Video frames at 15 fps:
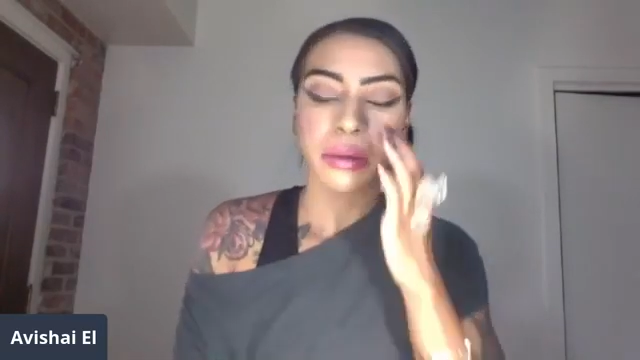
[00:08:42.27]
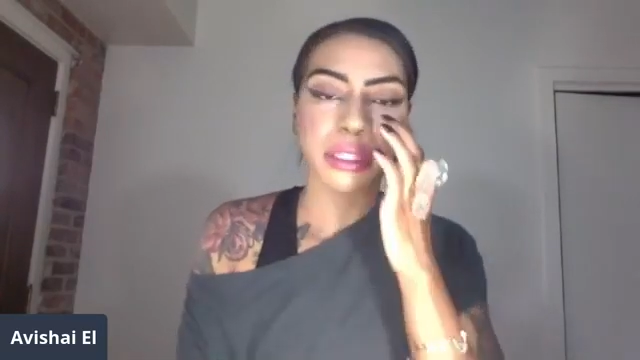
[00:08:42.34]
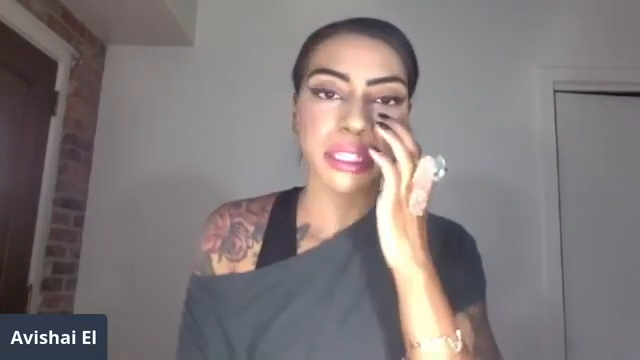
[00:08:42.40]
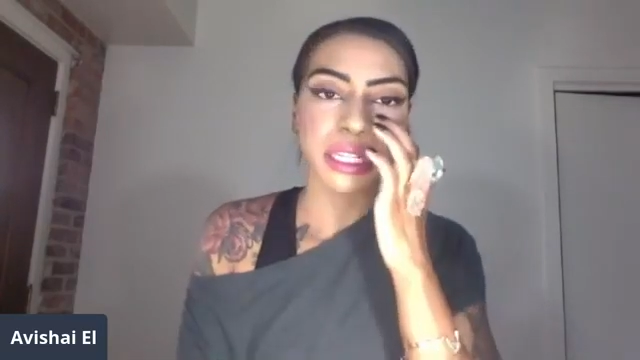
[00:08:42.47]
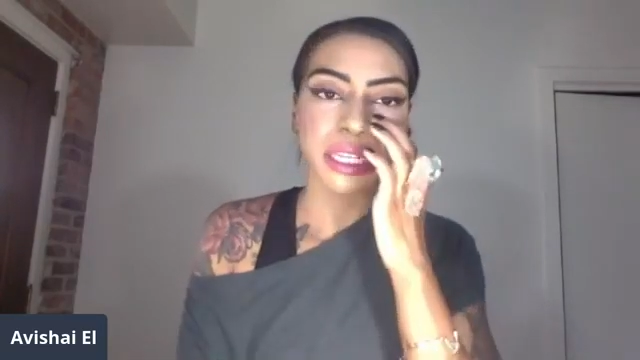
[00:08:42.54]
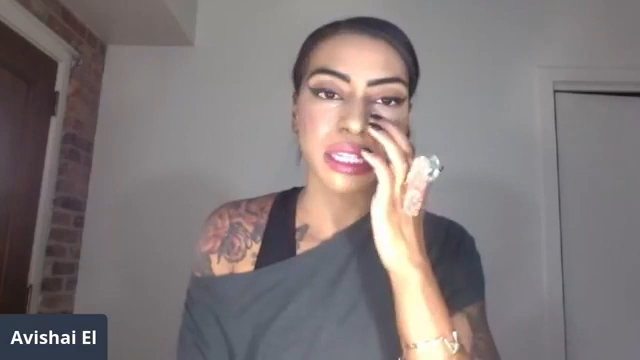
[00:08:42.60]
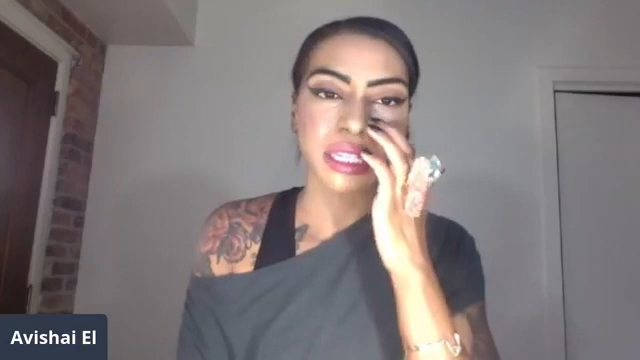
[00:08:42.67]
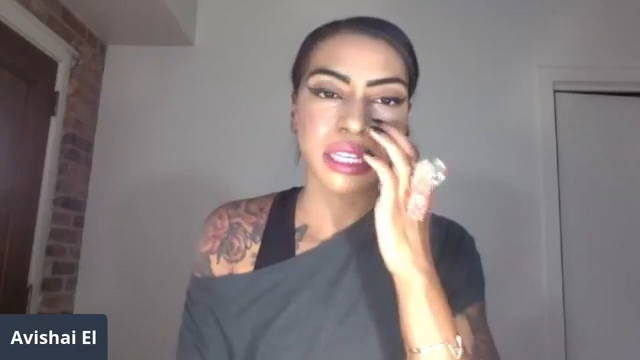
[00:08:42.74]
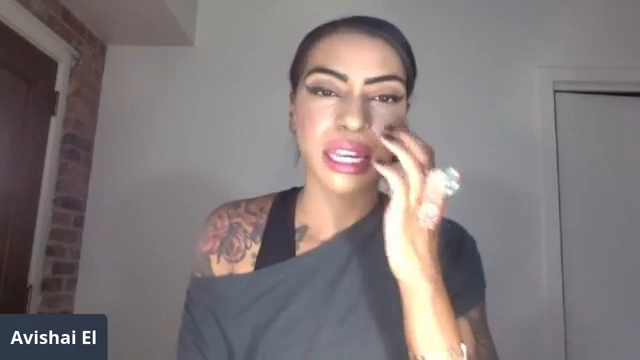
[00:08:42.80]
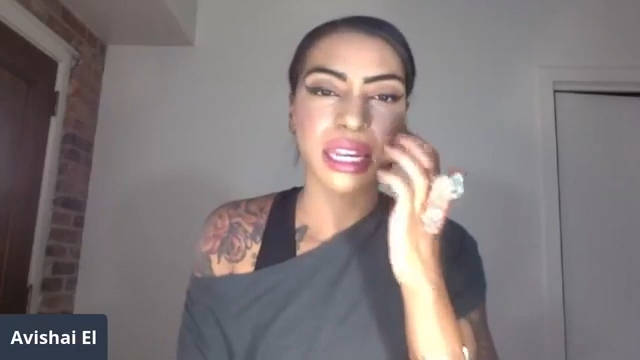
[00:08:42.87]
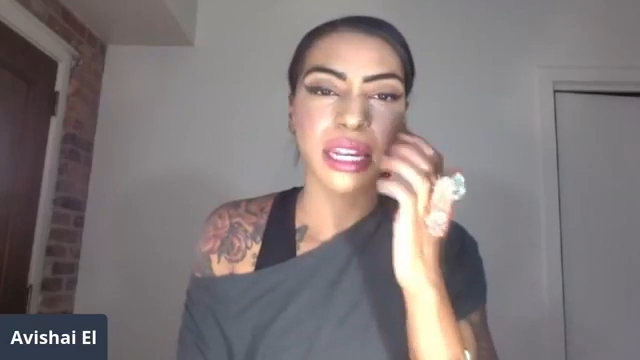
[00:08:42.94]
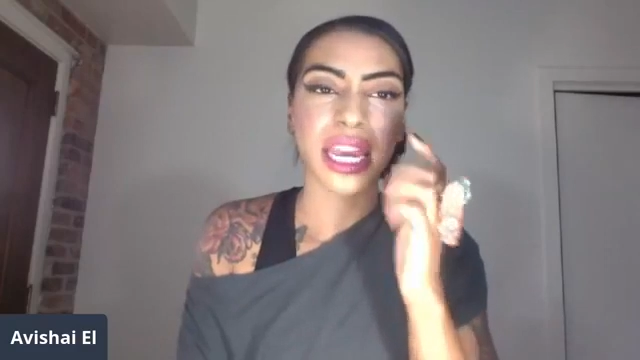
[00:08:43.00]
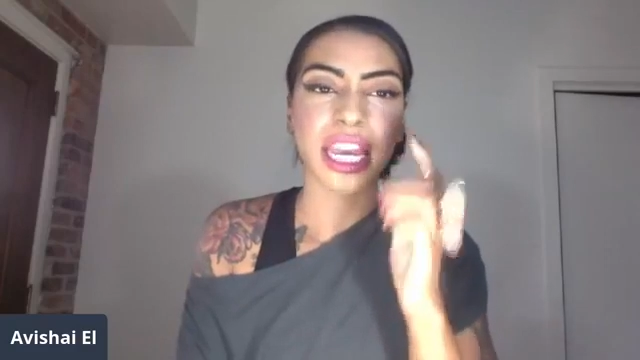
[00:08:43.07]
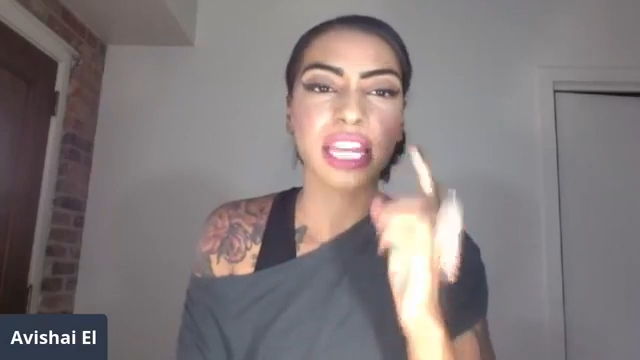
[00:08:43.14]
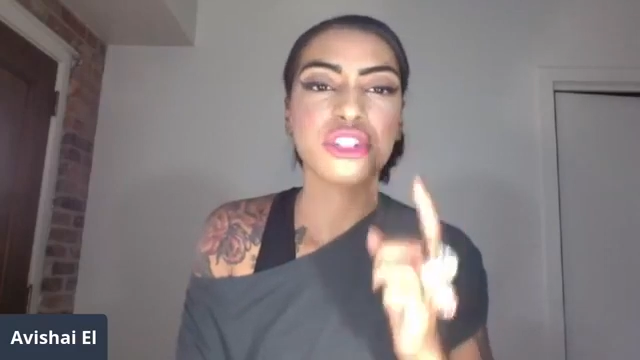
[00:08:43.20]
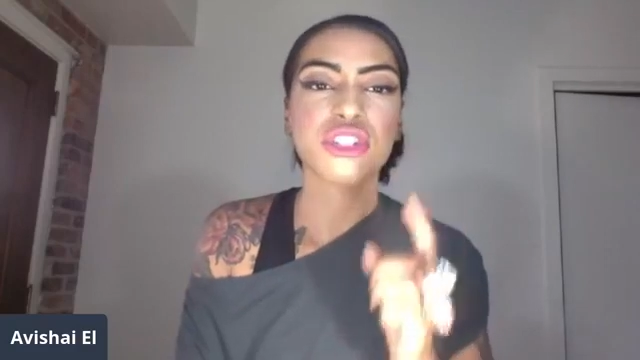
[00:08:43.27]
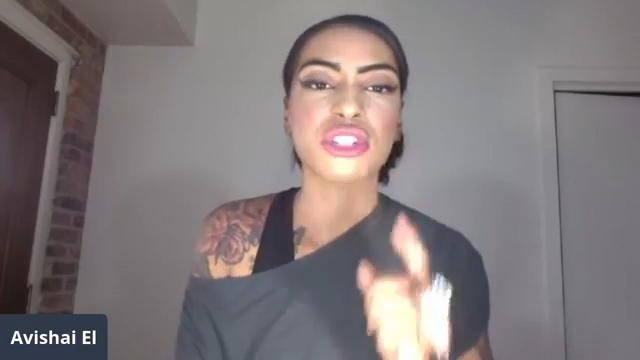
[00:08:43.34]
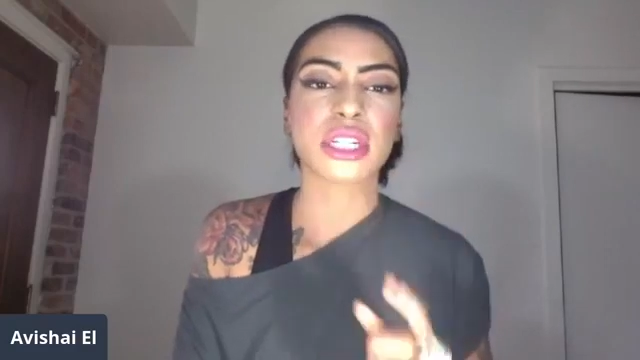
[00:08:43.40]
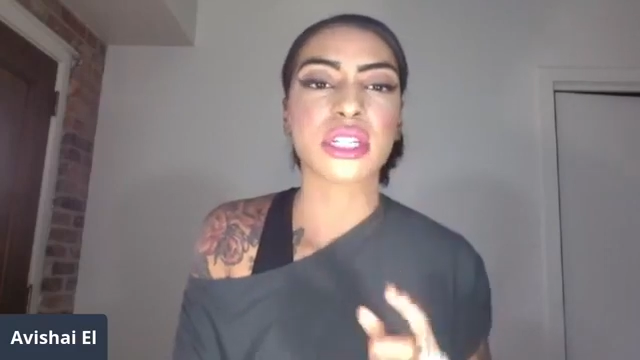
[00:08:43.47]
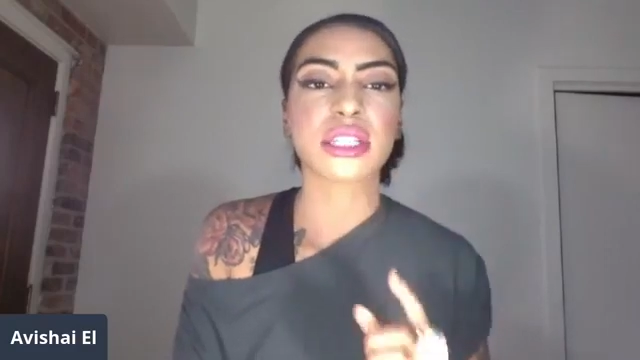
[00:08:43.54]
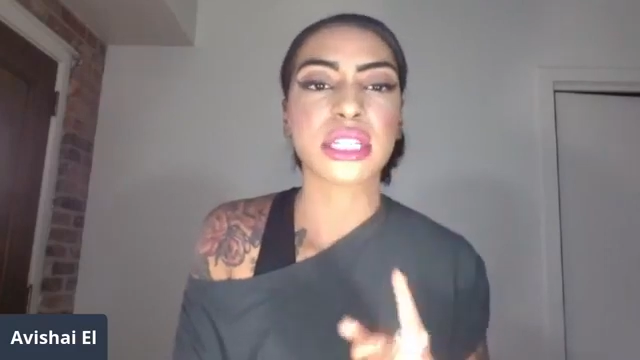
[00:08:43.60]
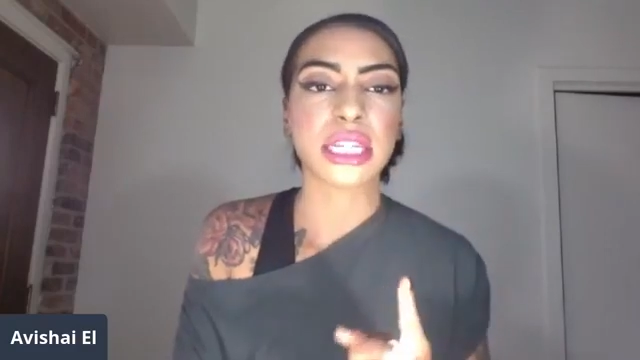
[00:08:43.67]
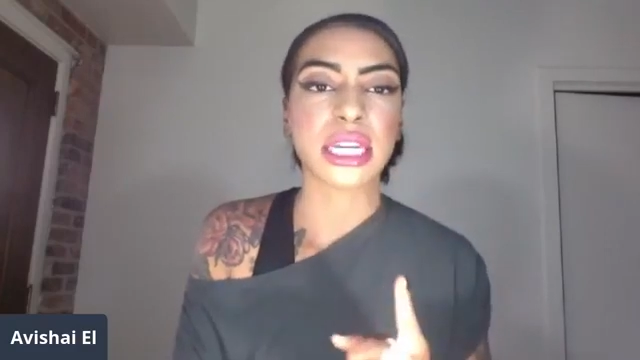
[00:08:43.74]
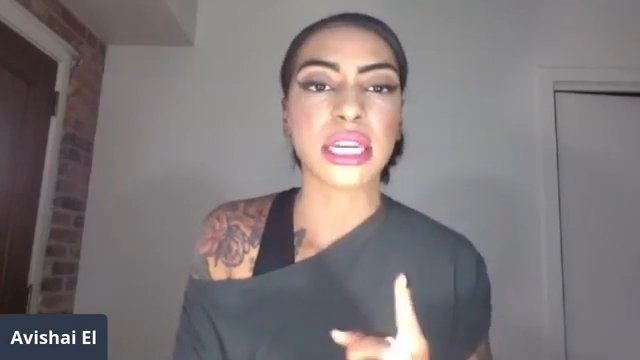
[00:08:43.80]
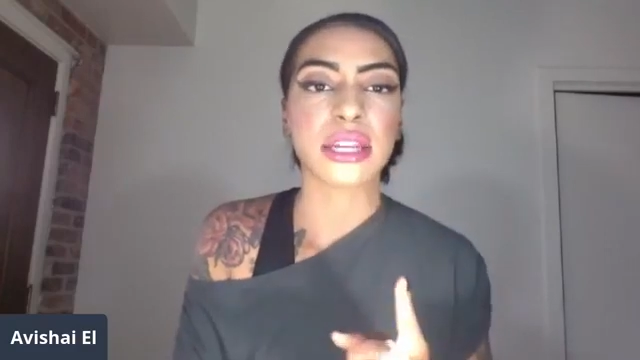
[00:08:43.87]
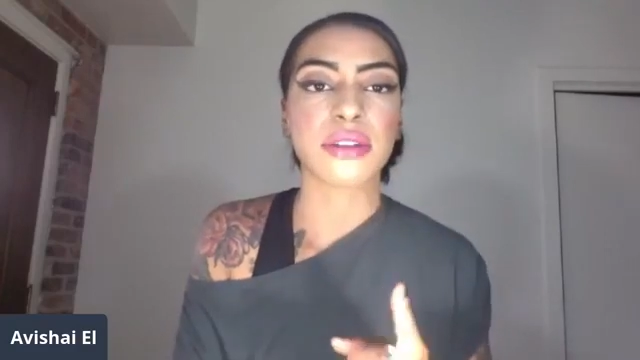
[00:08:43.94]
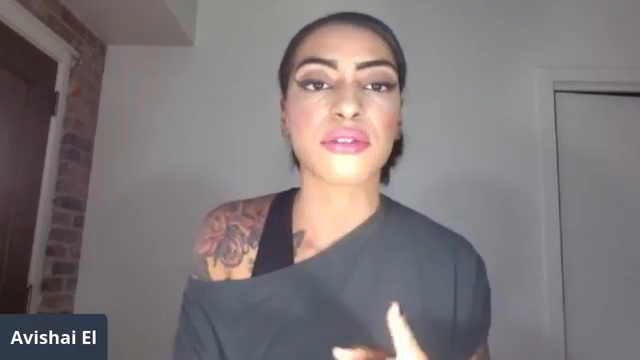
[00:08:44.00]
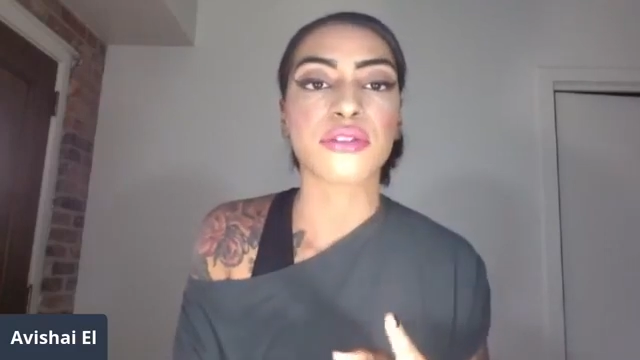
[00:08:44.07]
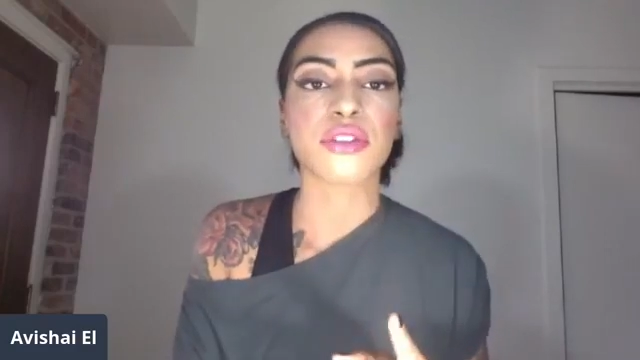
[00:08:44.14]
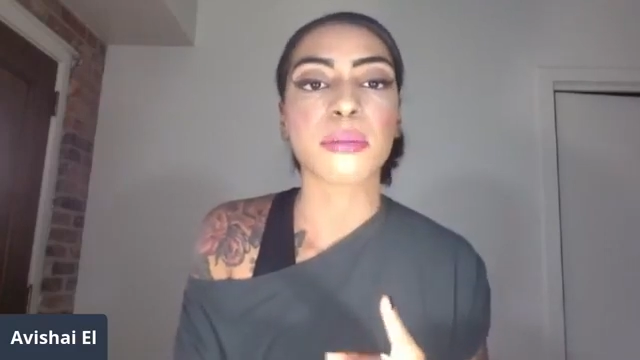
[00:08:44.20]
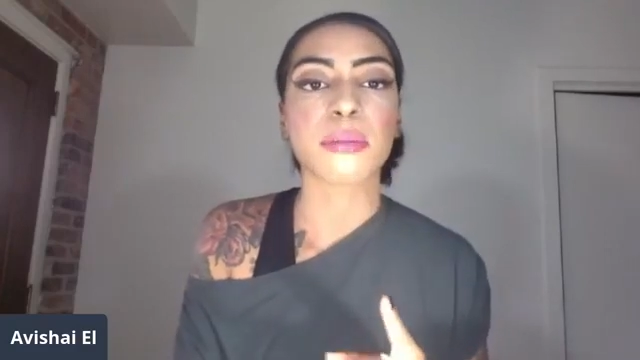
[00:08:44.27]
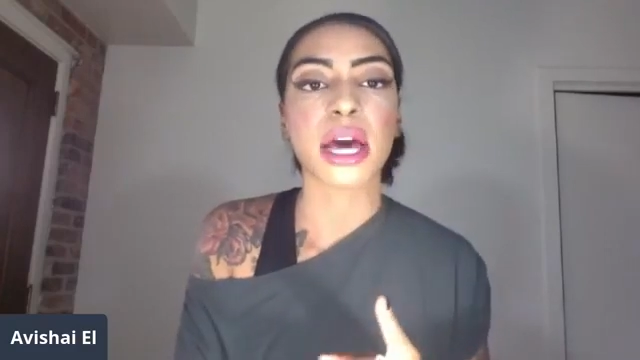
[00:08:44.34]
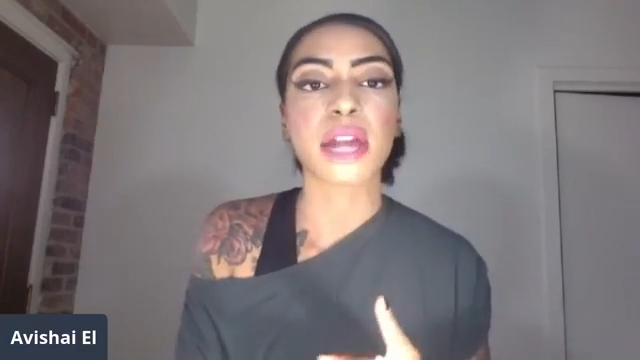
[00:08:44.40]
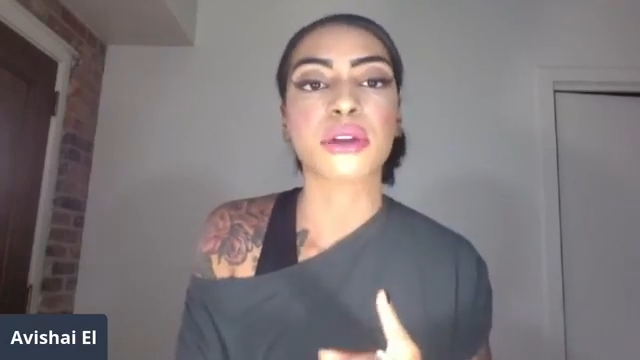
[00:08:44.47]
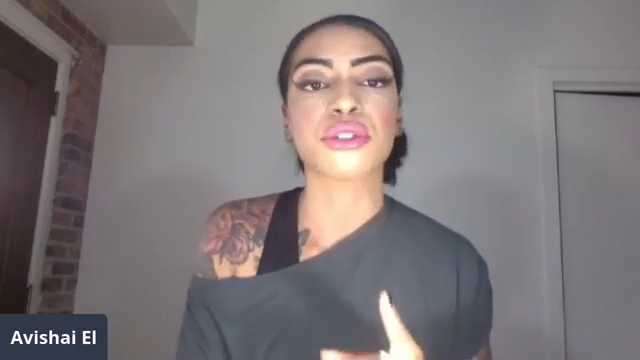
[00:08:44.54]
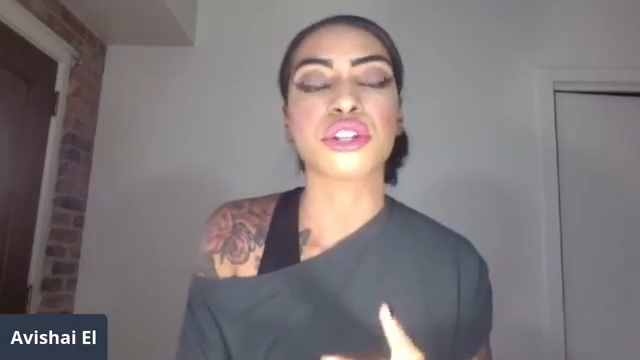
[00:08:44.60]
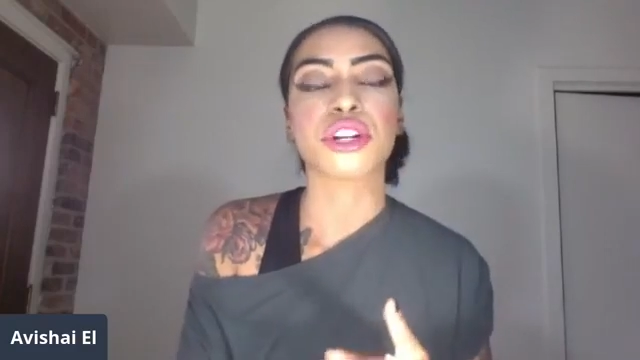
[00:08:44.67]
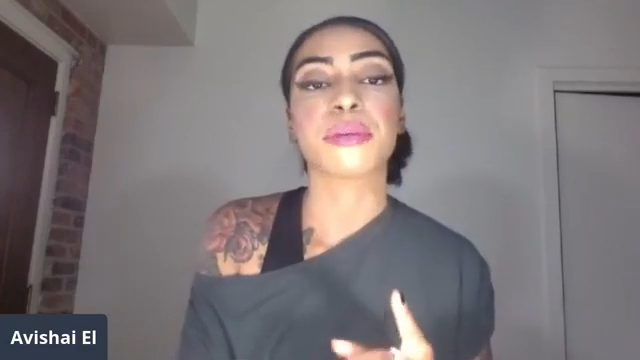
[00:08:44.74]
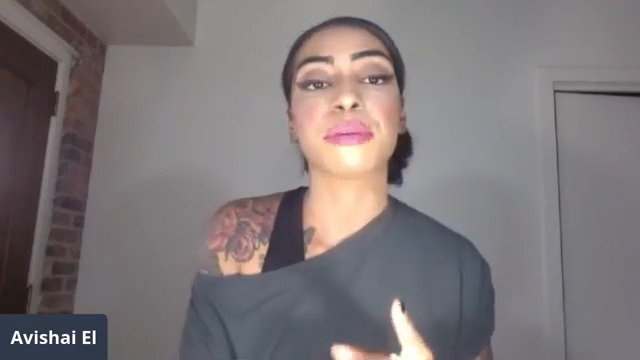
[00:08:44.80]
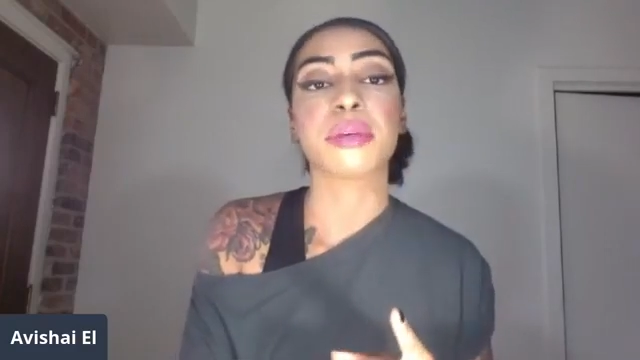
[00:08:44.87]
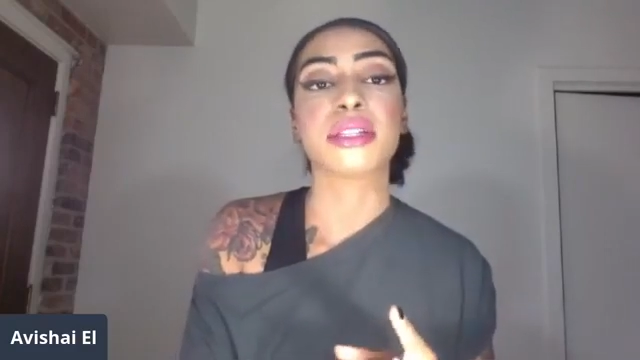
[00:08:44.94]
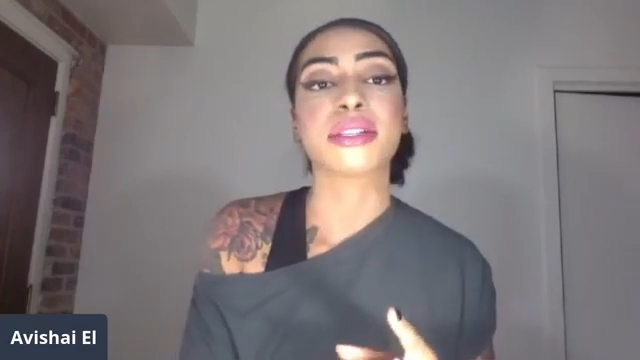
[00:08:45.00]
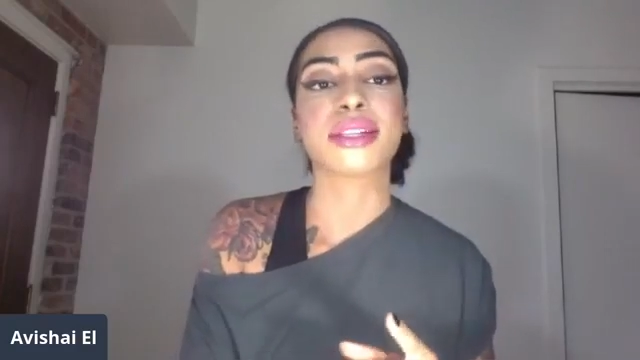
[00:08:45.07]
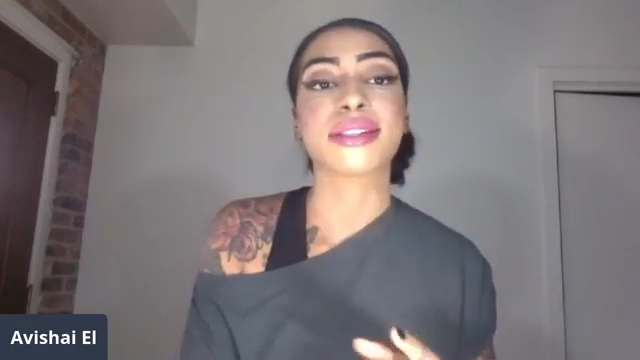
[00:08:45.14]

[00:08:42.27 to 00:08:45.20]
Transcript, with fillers: C10H16 for monoterpenes.